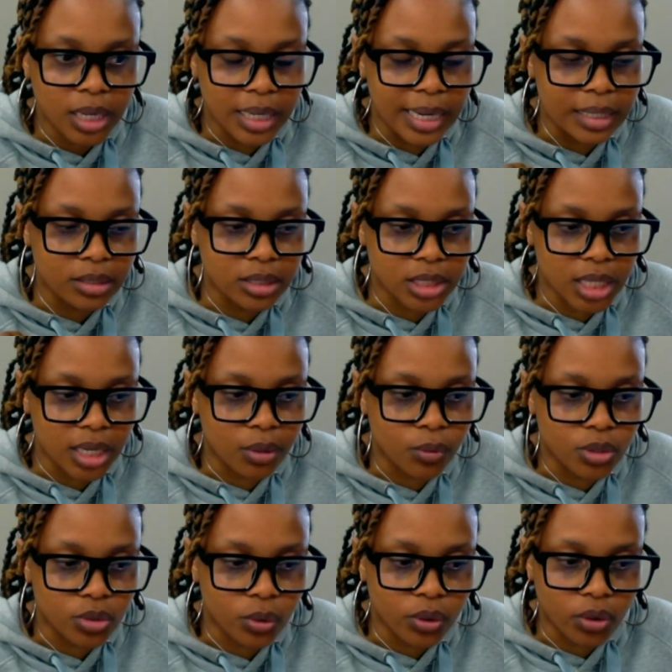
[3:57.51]
I like to check
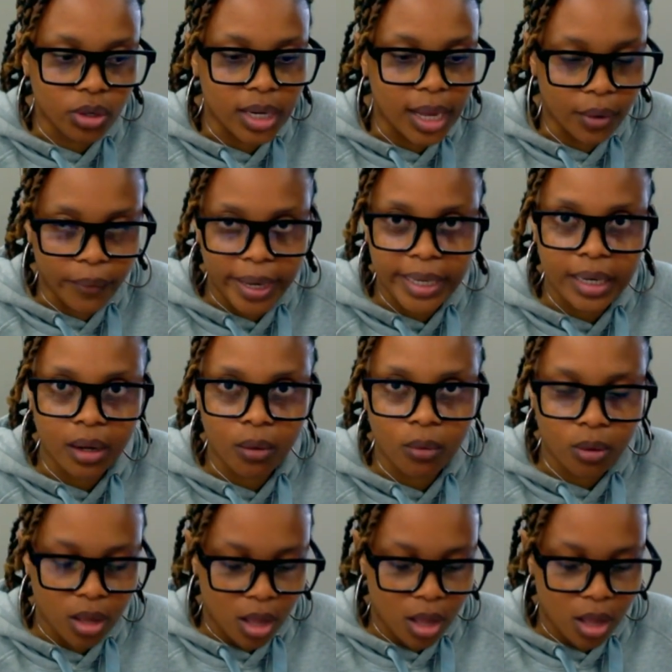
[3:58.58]
what's going on like right now.